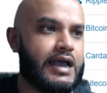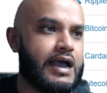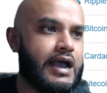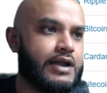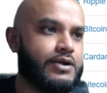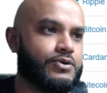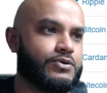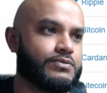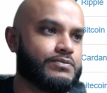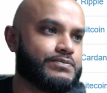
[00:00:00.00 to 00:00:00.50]
I
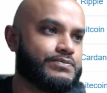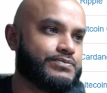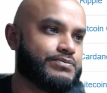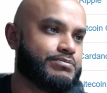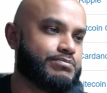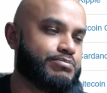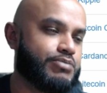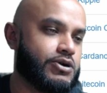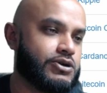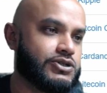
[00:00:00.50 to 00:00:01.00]
don't
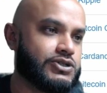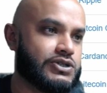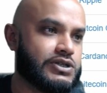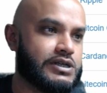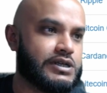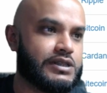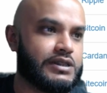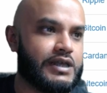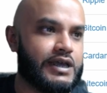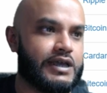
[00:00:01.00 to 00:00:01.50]

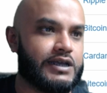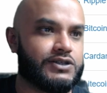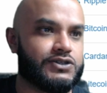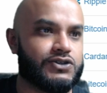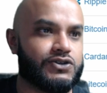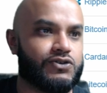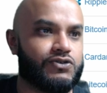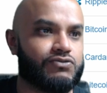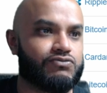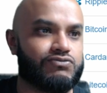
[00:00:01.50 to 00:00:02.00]
personally think it's
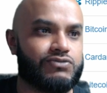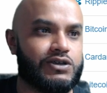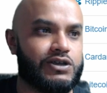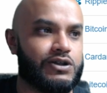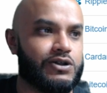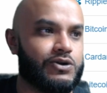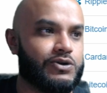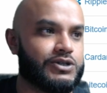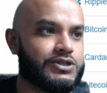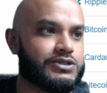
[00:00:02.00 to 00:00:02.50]
a,
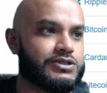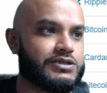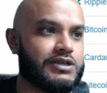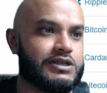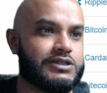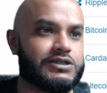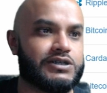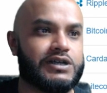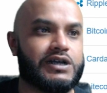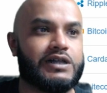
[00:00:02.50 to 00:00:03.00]

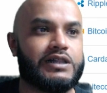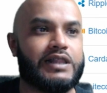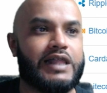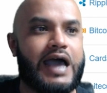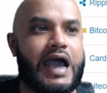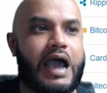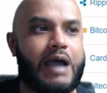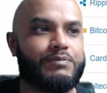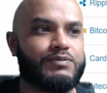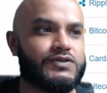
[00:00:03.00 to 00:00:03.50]
it's a
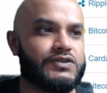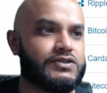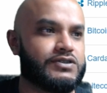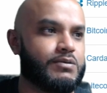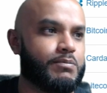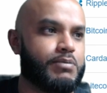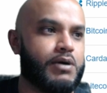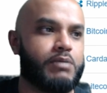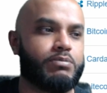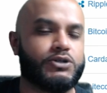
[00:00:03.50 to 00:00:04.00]
collapse, if the
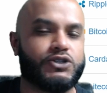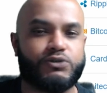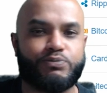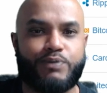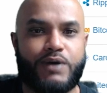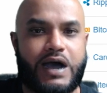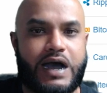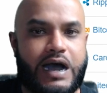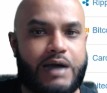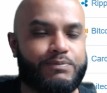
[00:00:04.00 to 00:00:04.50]
bubbles
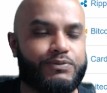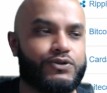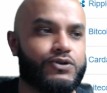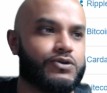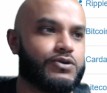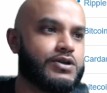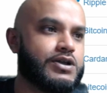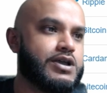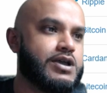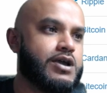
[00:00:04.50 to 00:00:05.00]
popped
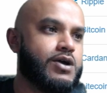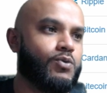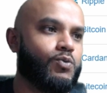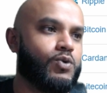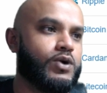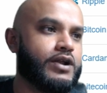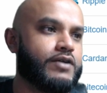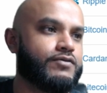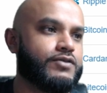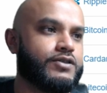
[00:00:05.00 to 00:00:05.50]
or
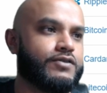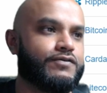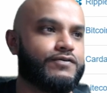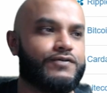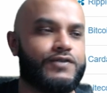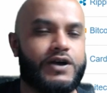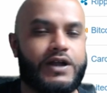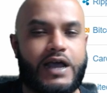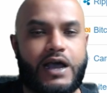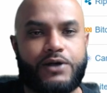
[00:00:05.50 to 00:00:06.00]
whatever the
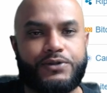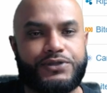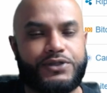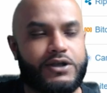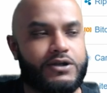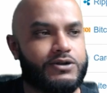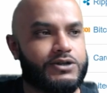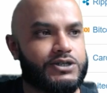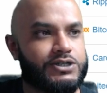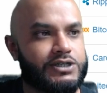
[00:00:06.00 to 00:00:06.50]
FUD out
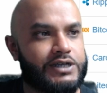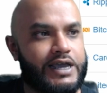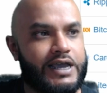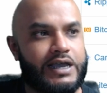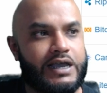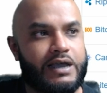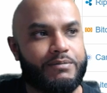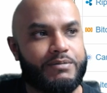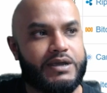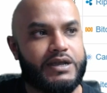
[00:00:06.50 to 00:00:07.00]
there is
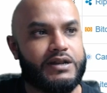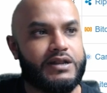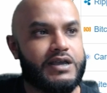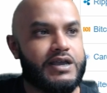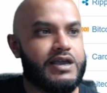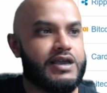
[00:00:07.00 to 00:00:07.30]
saying. I mean,